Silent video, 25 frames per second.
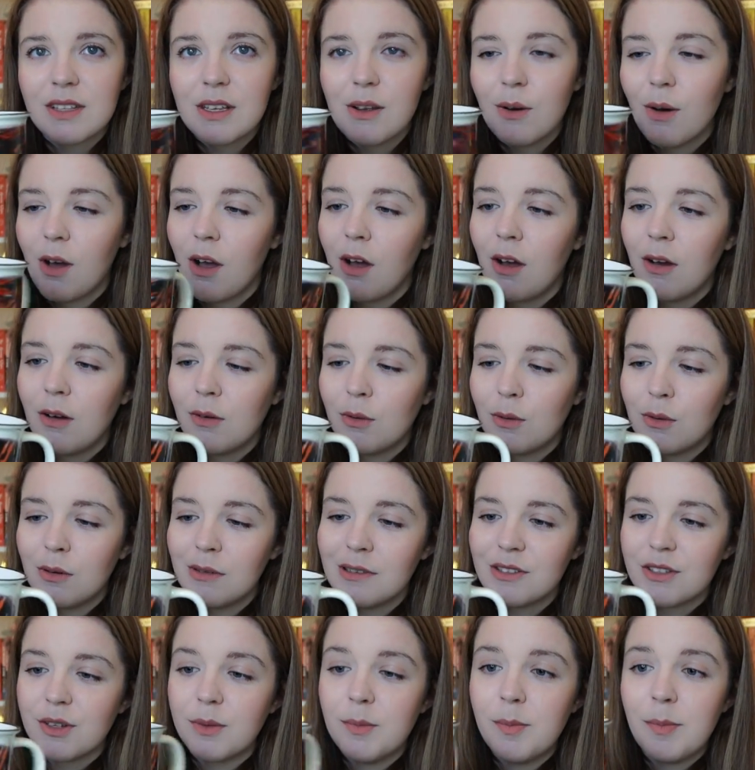they are
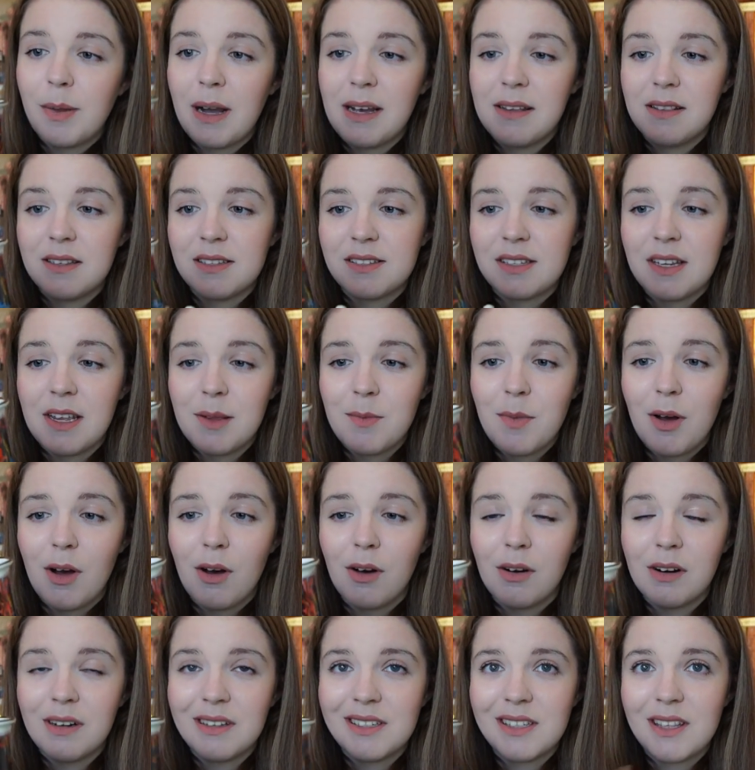all done by the same
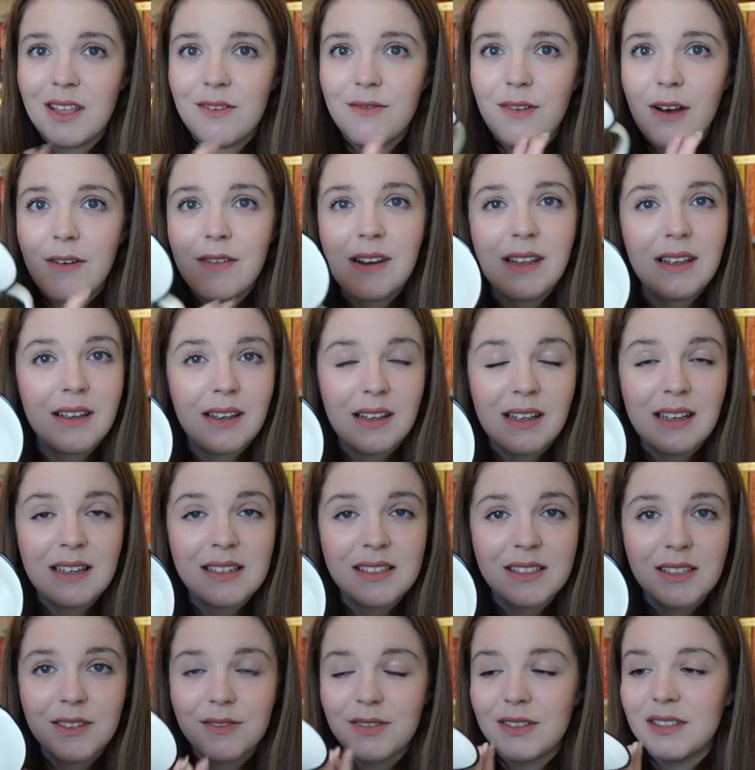artist, they're very
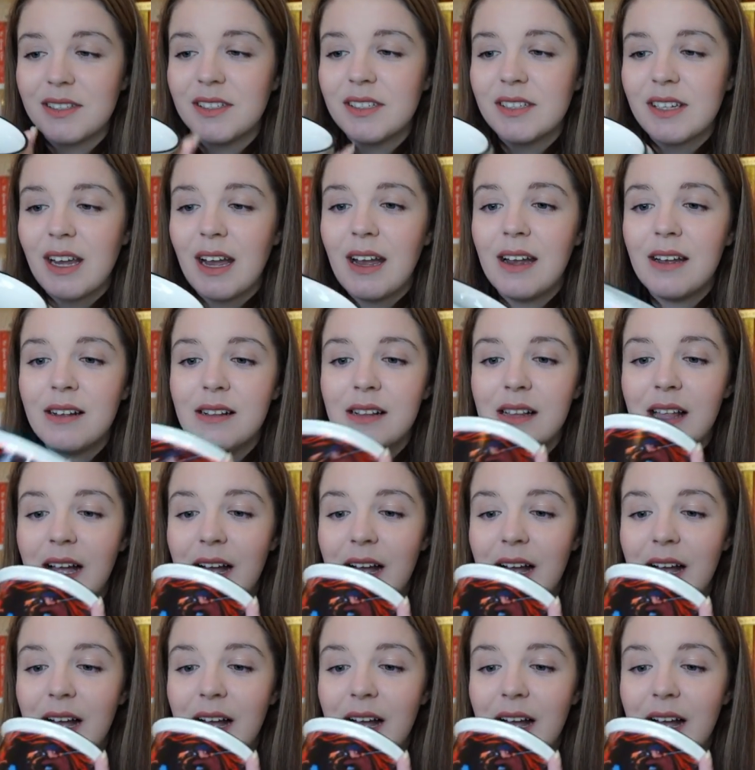cohesive in style